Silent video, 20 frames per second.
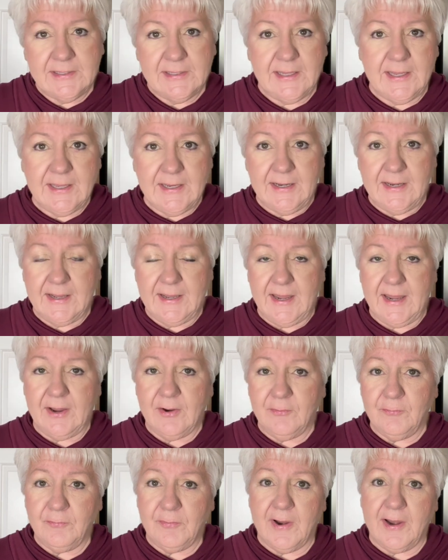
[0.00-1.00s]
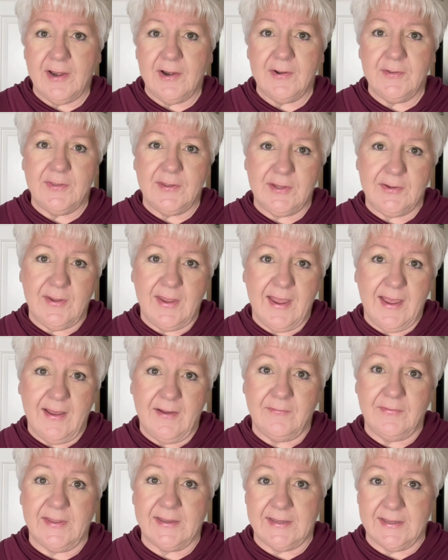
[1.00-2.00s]
air fryer that you
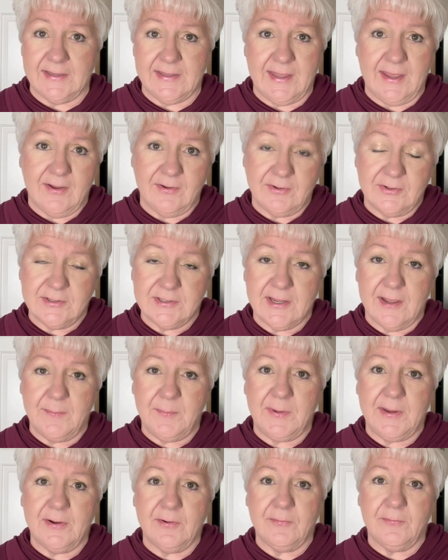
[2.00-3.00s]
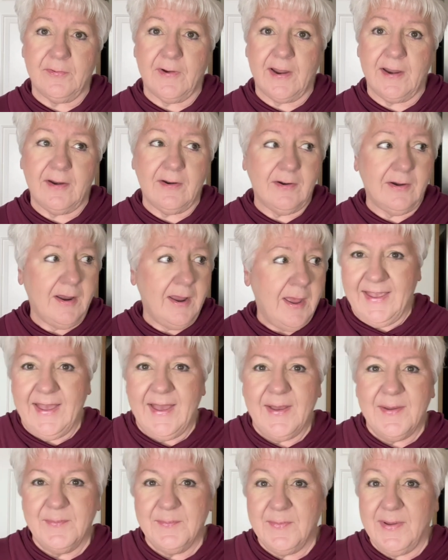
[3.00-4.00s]
have, like a countertop air fryer.
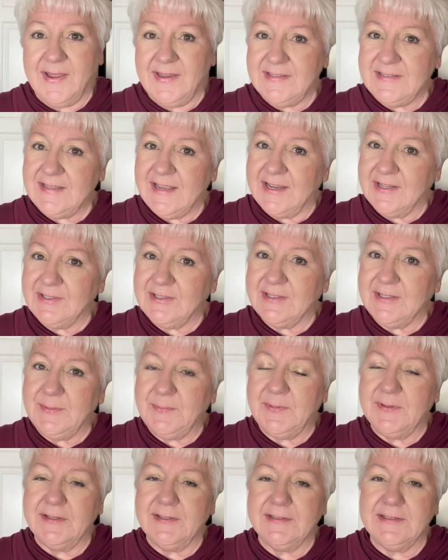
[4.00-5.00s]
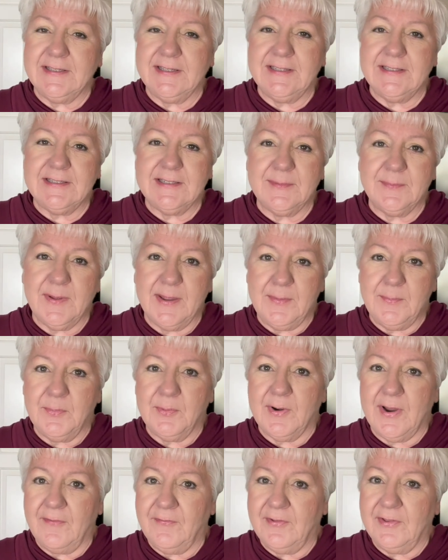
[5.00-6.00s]
Mine's actually built into my
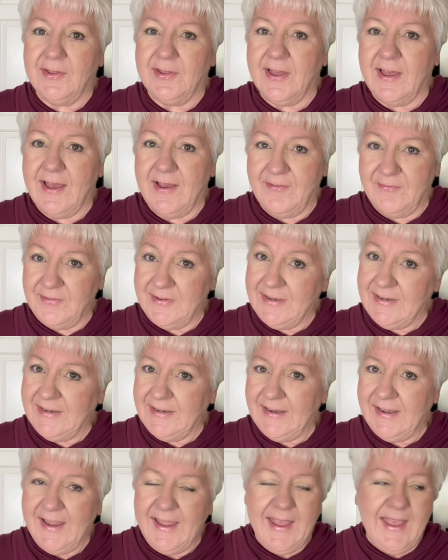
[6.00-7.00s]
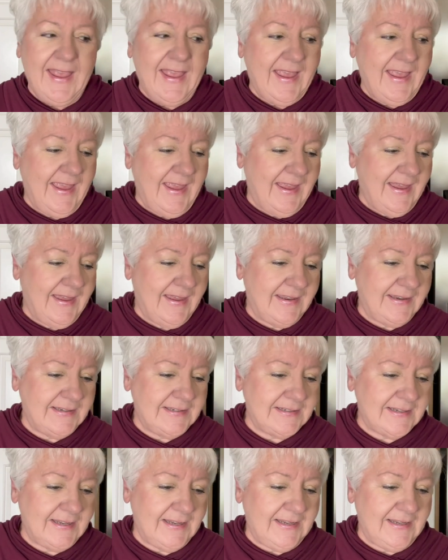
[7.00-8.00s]
Breville oven,
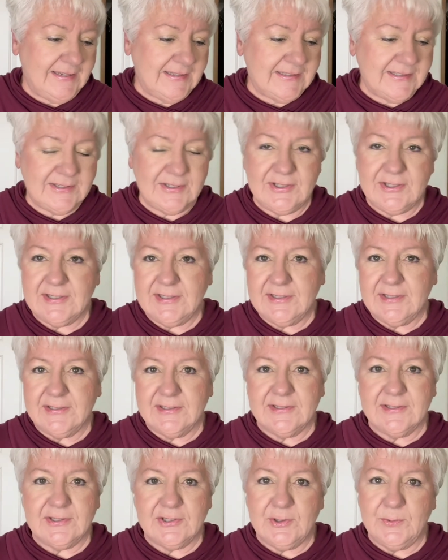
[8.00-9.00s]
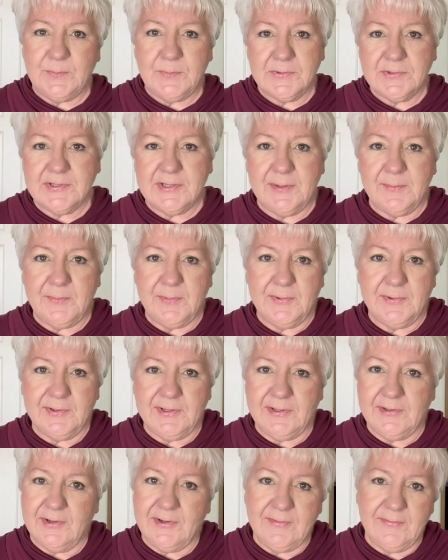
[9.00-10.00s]
and it's just super simple.
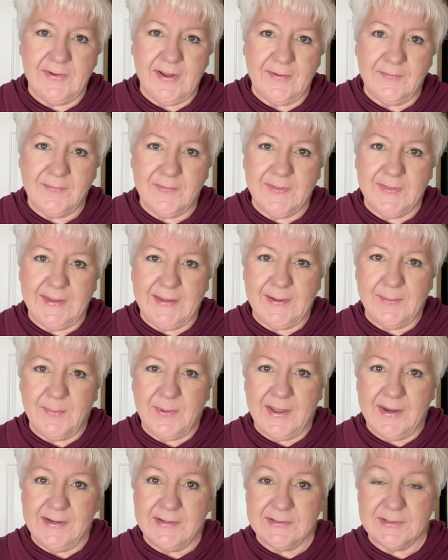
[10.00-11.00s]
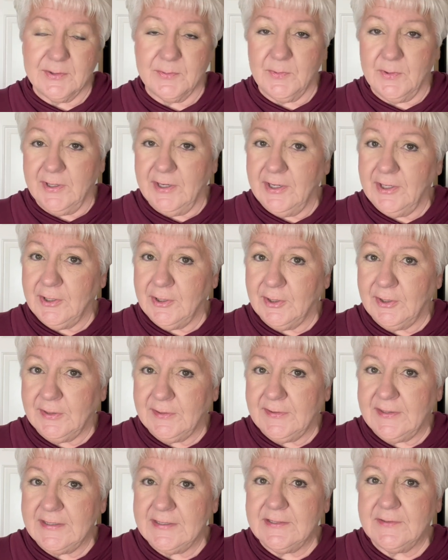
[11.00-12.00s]
You don't even have to think about it. So we're gonna
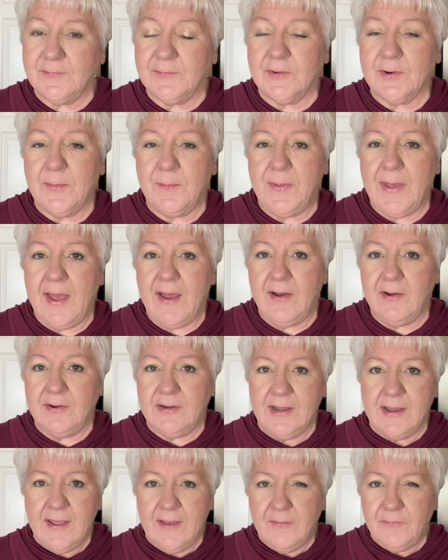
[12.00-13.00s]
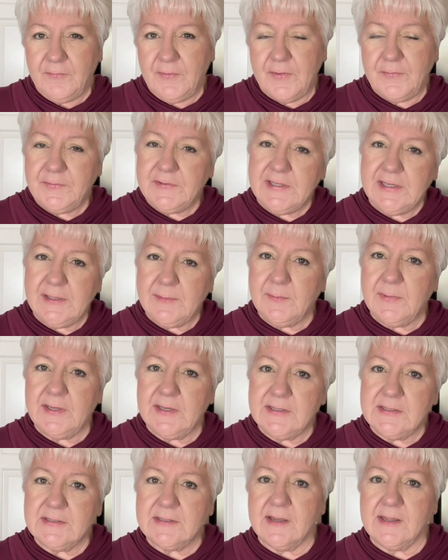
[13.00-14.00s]
cook this for about 15
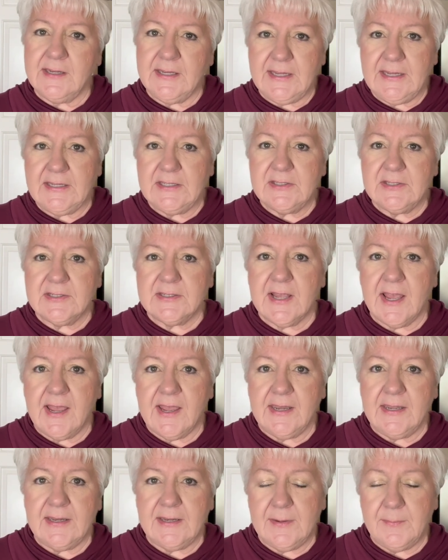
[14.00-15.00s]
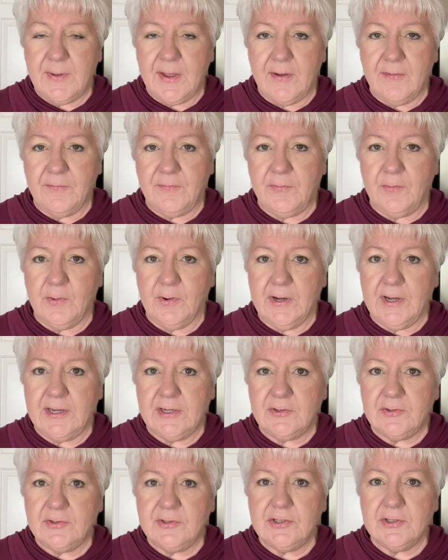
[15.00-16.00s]
minutes on each side at about
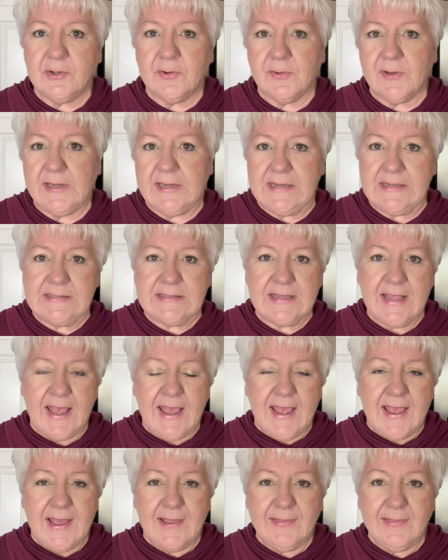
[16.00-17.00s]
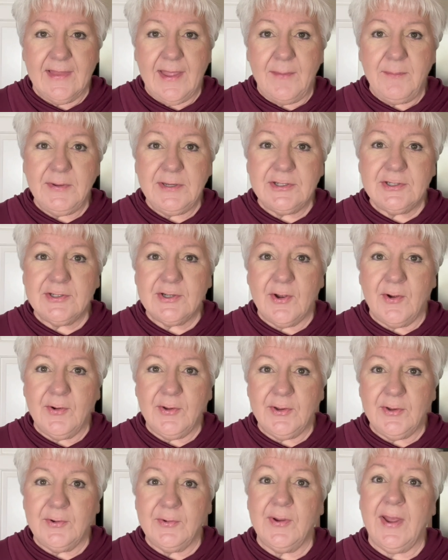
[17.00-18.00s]
400 degrees. And let me show
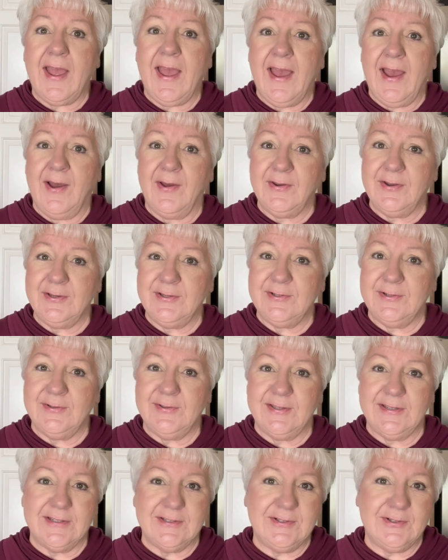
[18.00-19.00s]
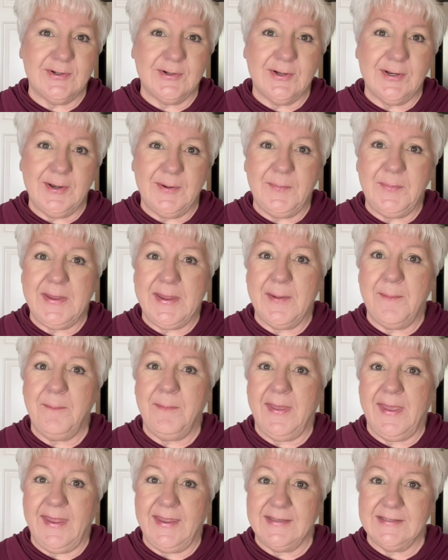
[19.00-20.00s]
you how to do this. You're gonna be
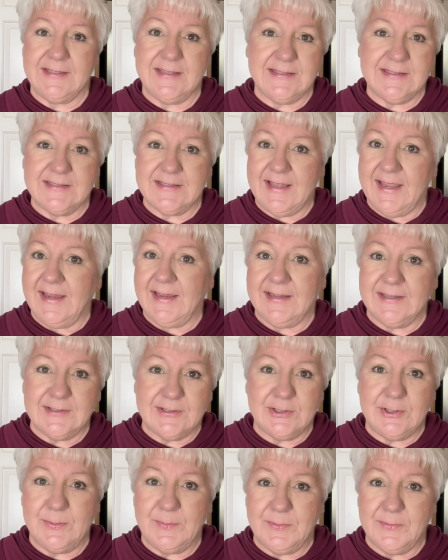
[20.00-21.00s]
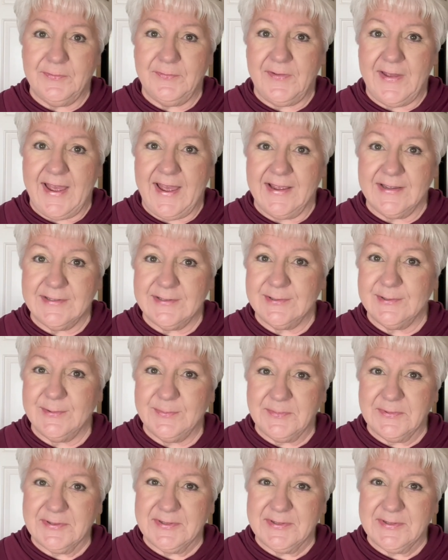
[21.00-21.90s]
amazed. It's like super fast, super